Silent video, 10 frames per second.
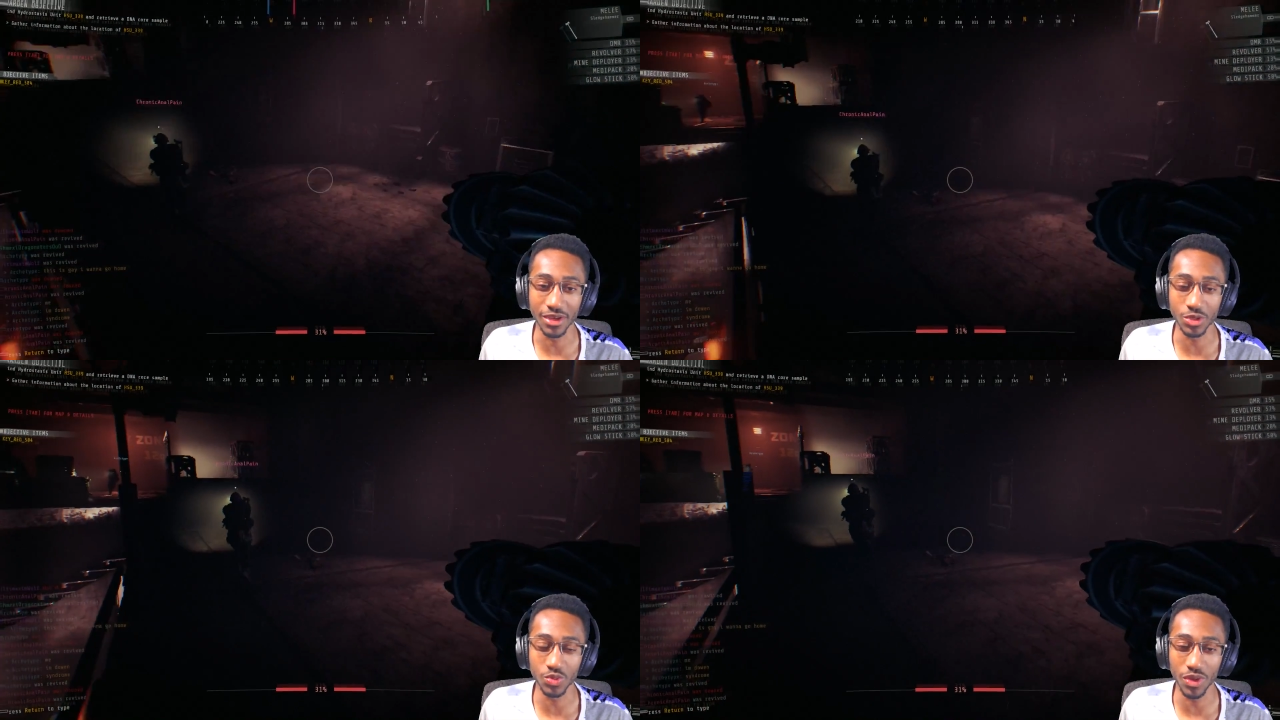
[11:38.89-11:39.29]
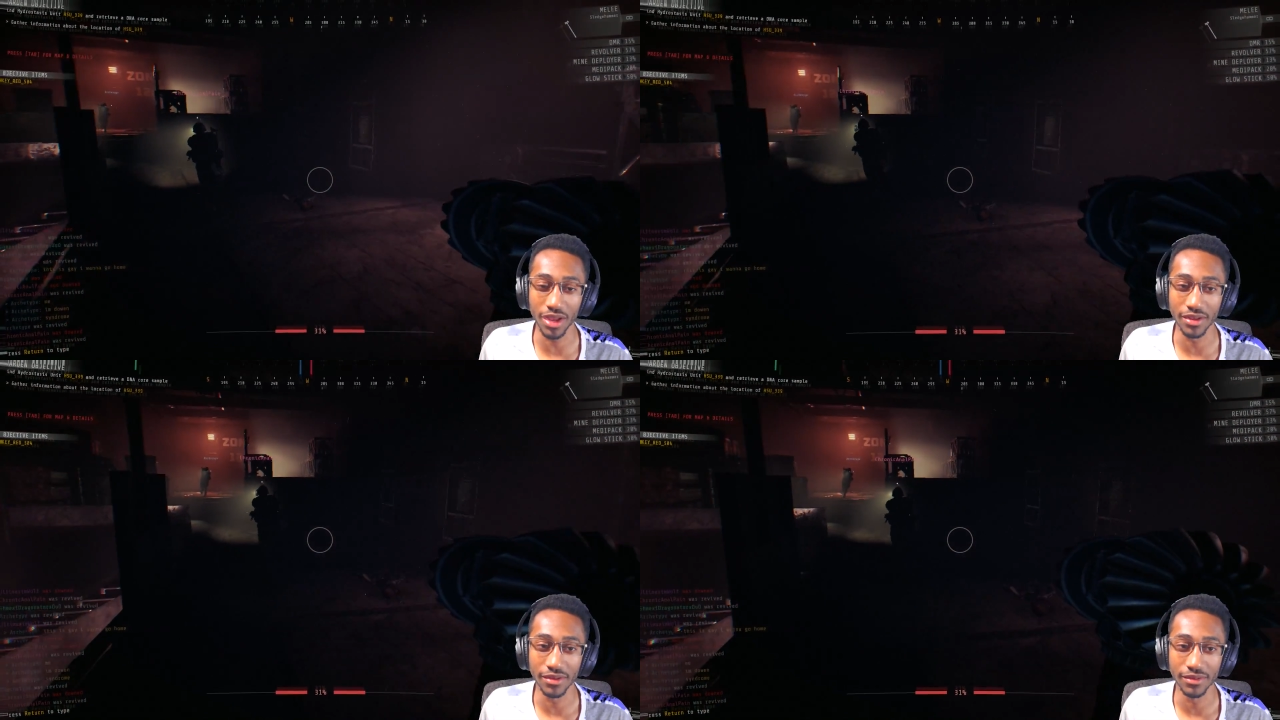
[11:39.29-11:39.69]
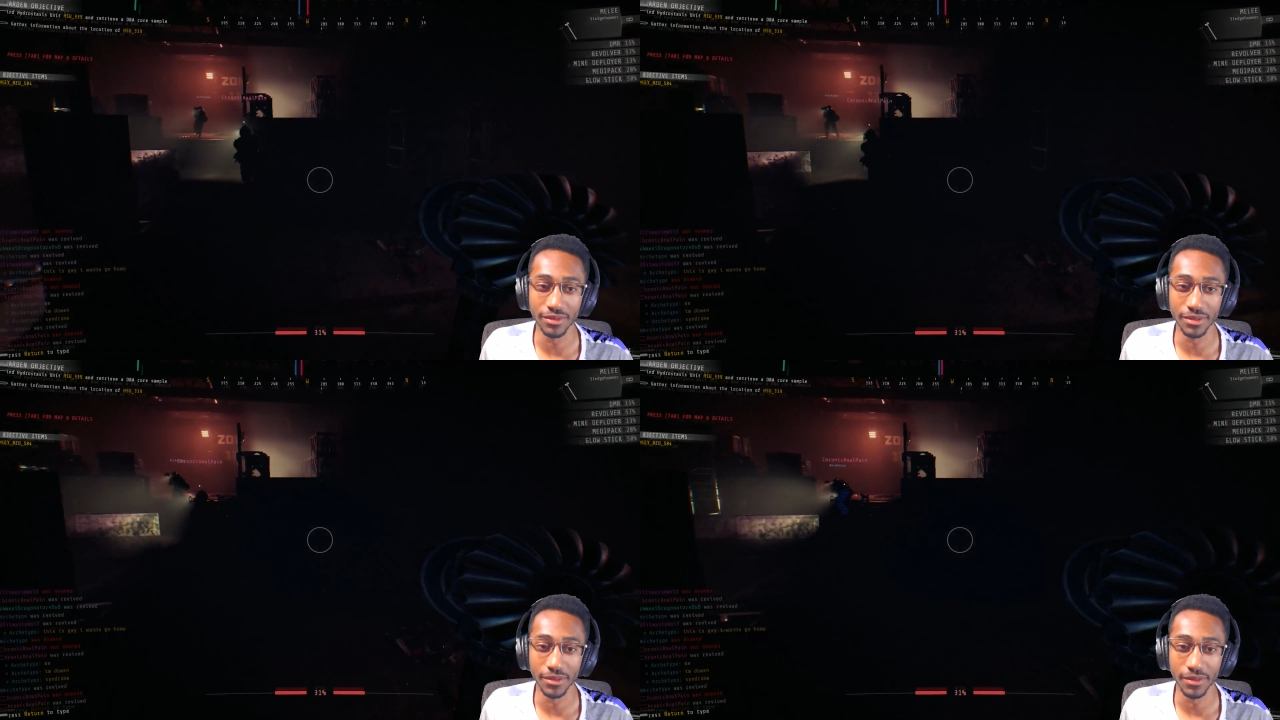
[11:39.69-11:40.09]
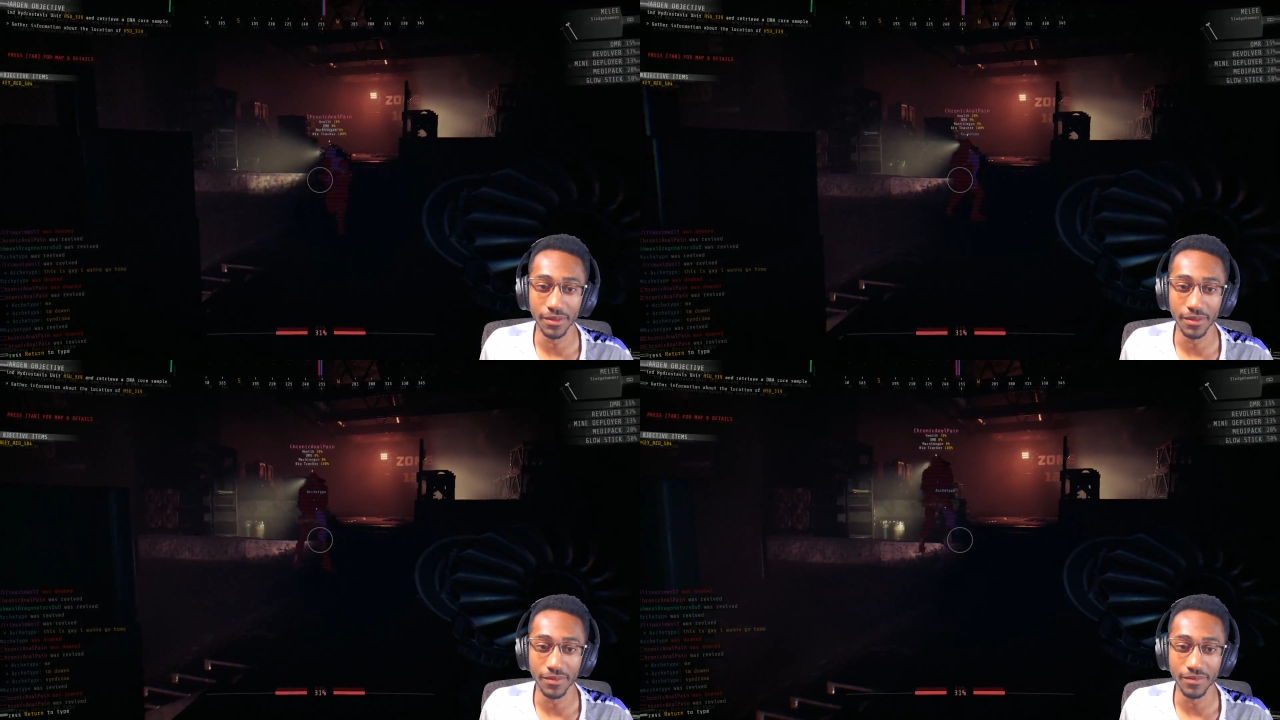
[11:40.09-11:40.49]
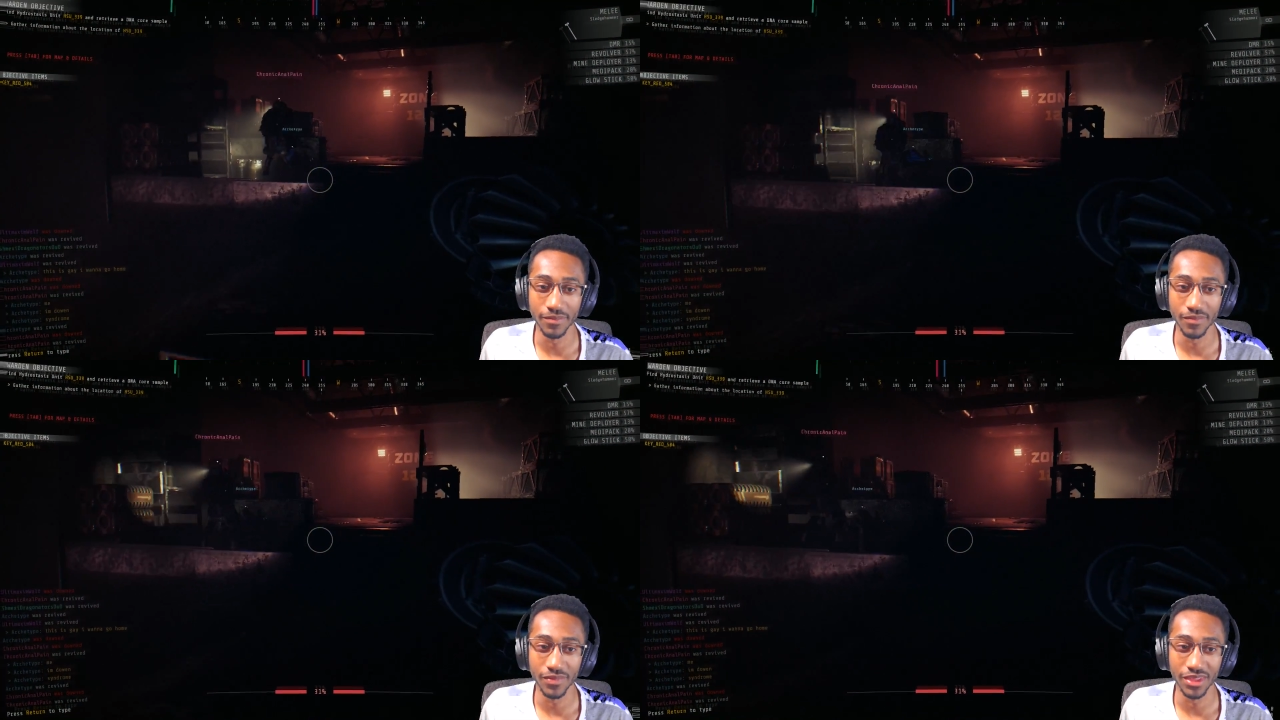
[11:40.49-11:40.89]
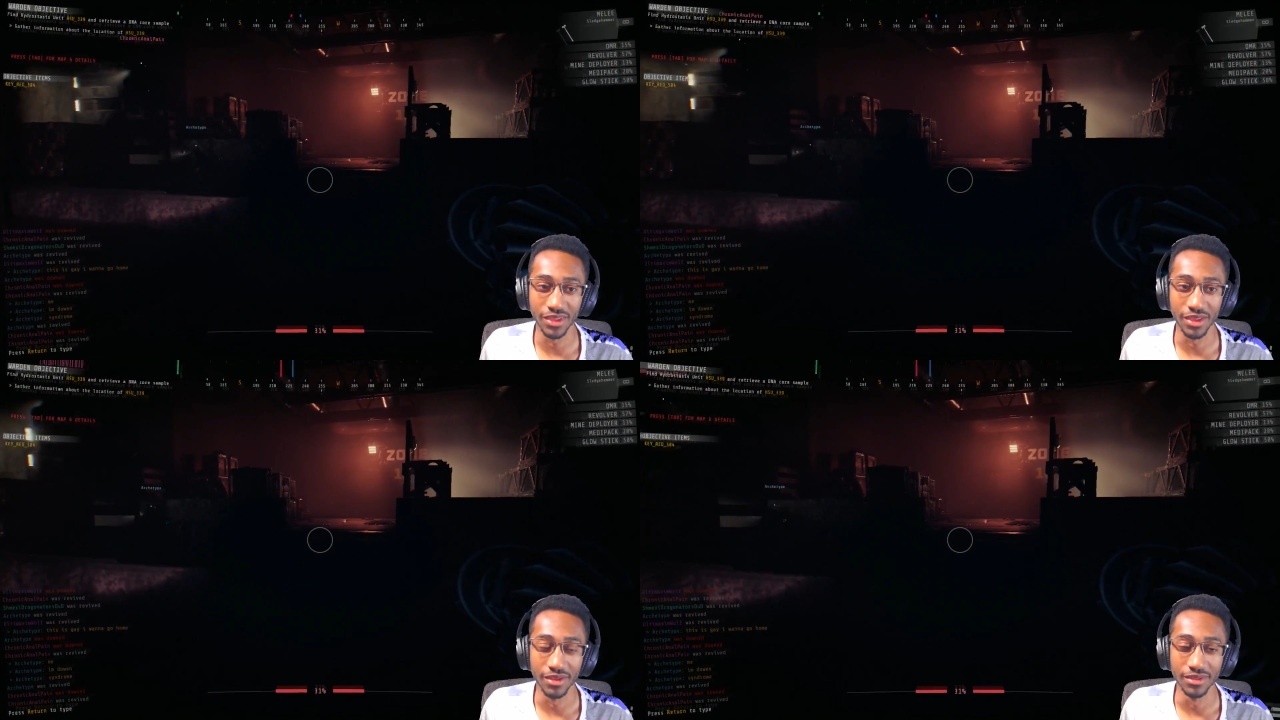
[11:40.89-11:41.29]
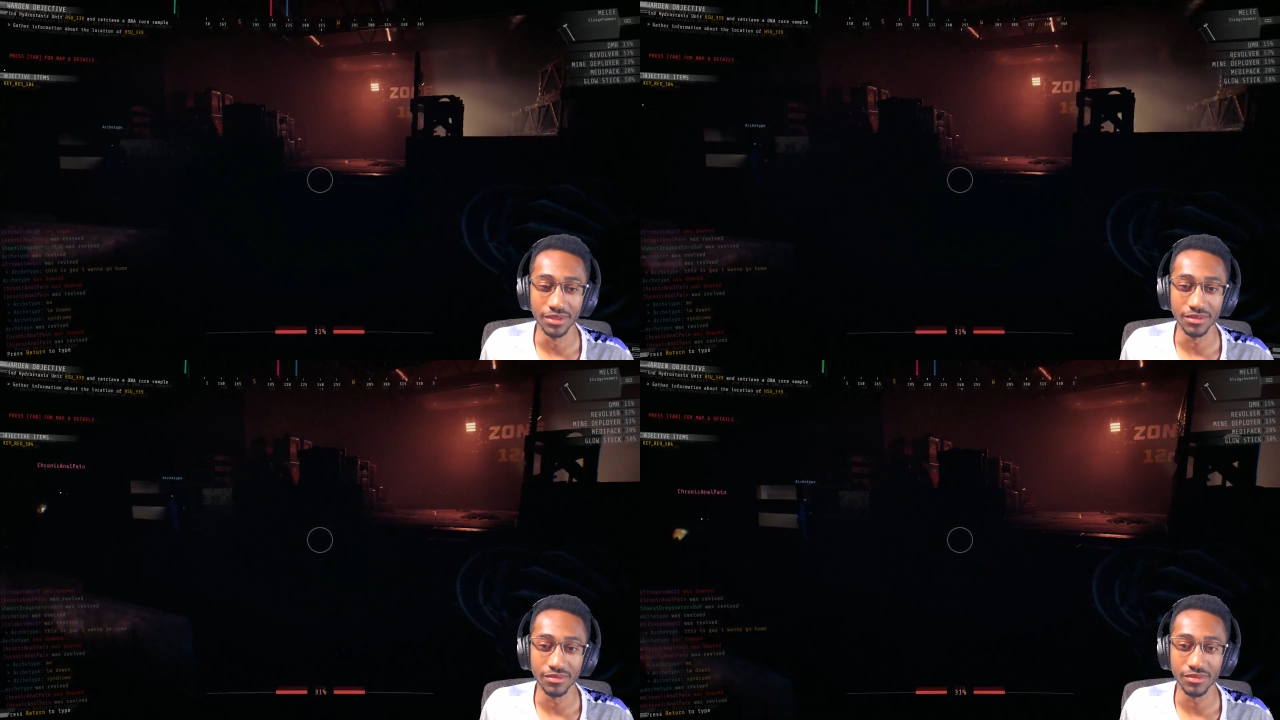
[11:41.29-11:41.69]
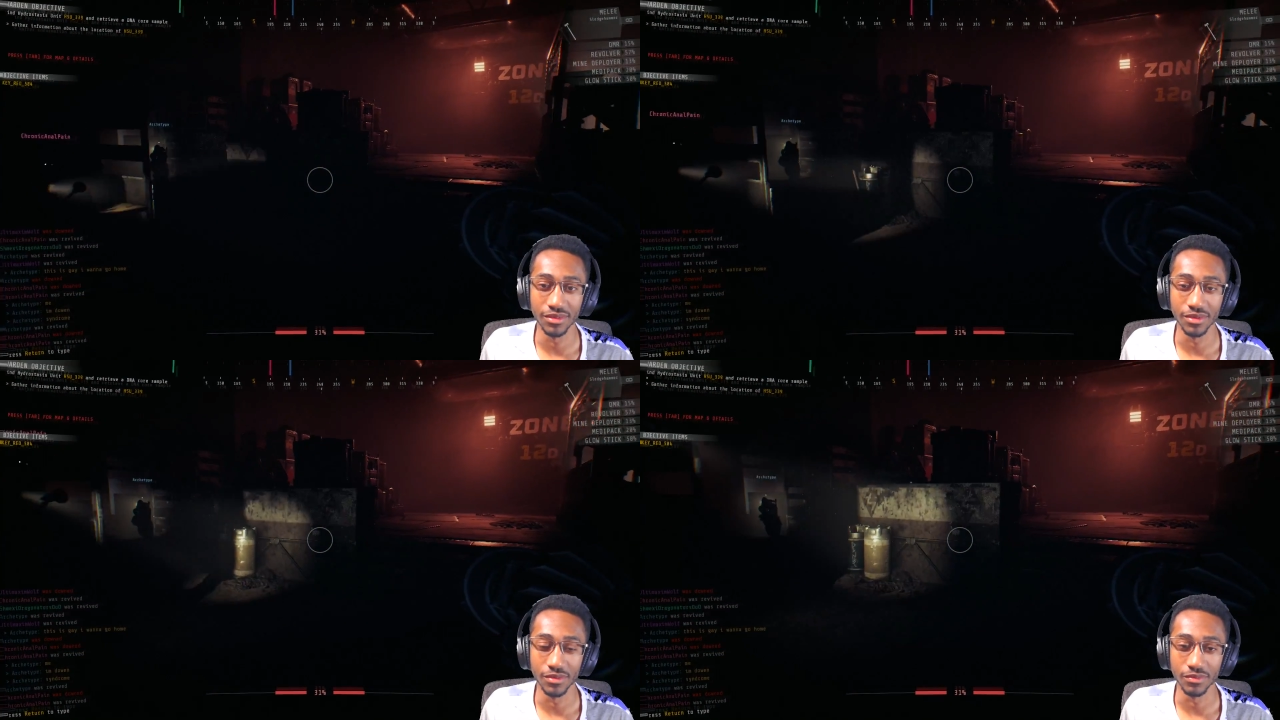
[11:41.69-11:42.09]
Yeah, let me run at the fucking guy and just melee him, dude.